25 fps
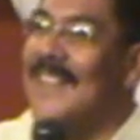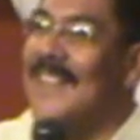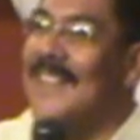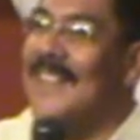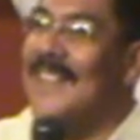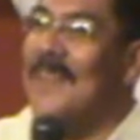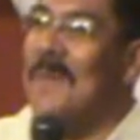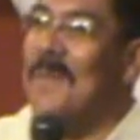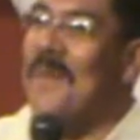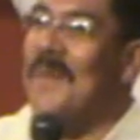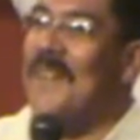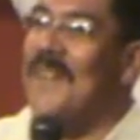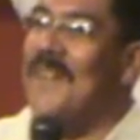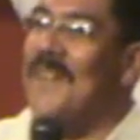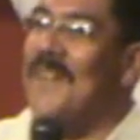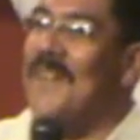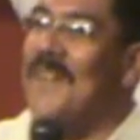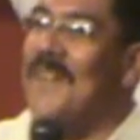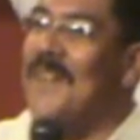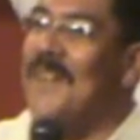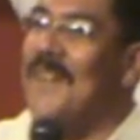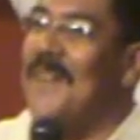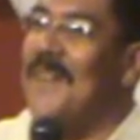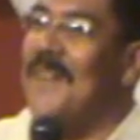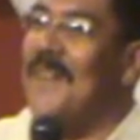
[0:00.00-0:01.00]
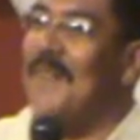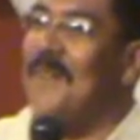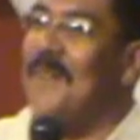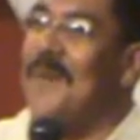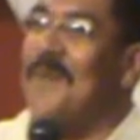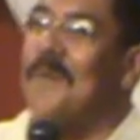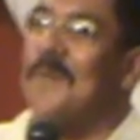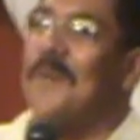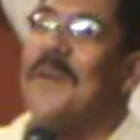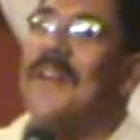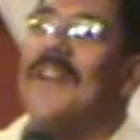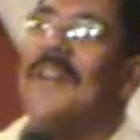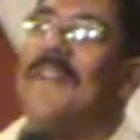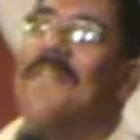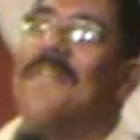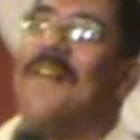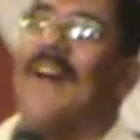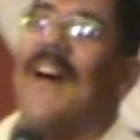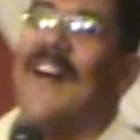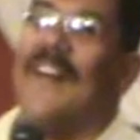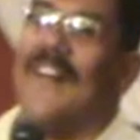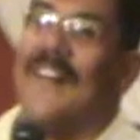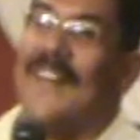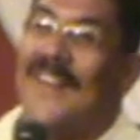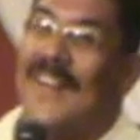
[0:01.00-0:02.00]
Some of you, if you would have
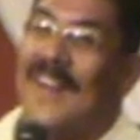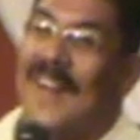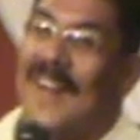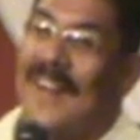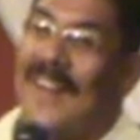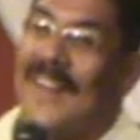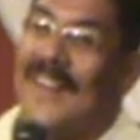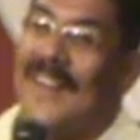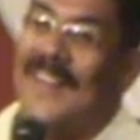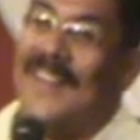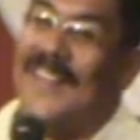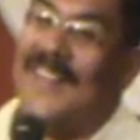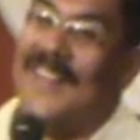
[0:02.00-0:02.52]
gotten caught.